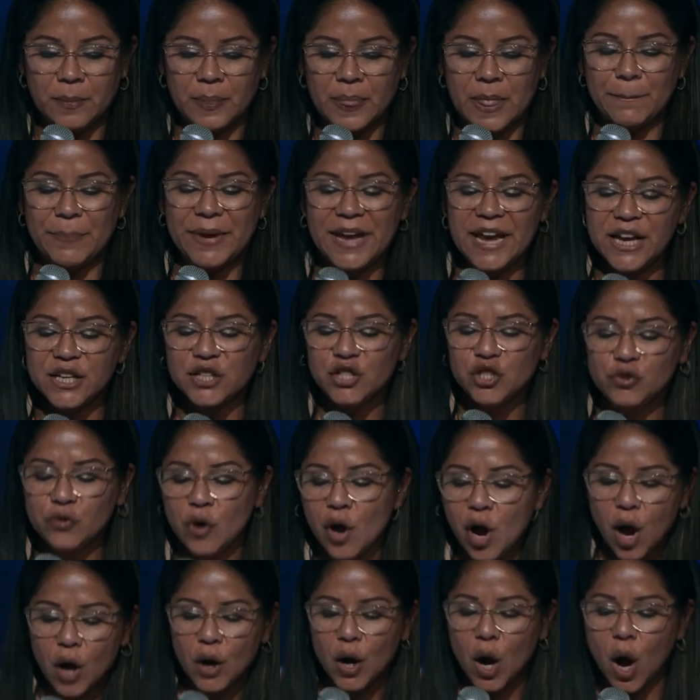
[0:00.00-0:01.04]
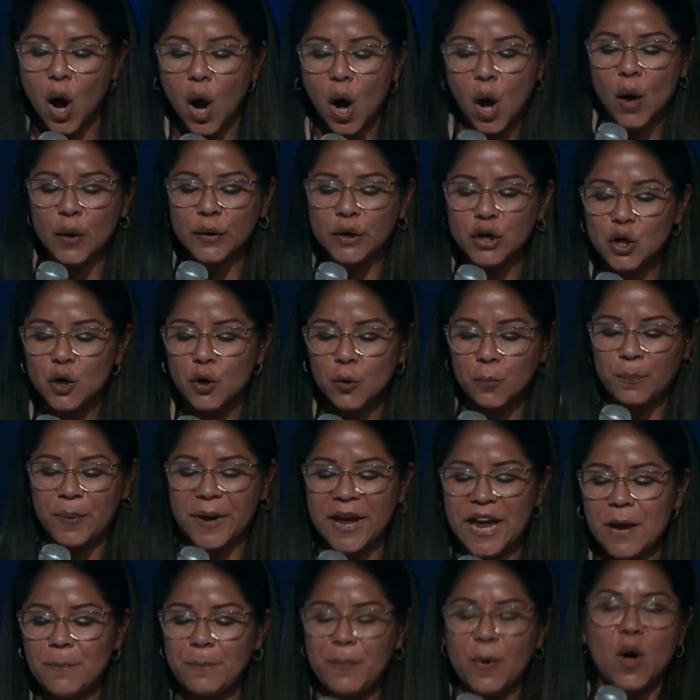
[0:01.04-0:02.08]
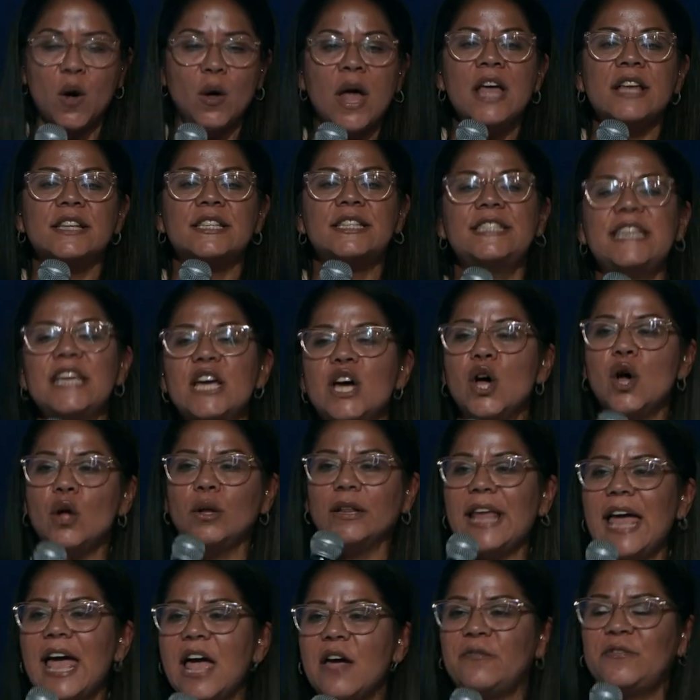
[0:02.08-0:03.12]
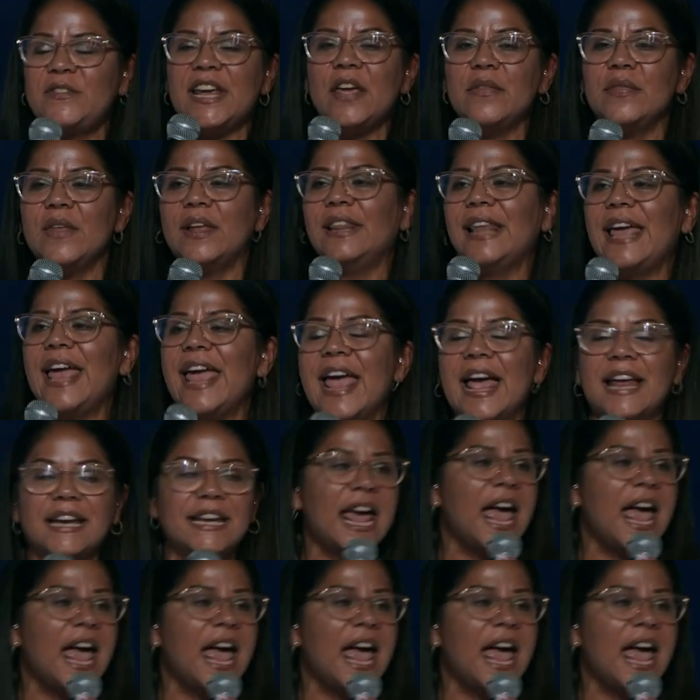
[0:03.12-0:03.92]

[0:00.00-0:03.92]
Be strong, all you people still left in the land.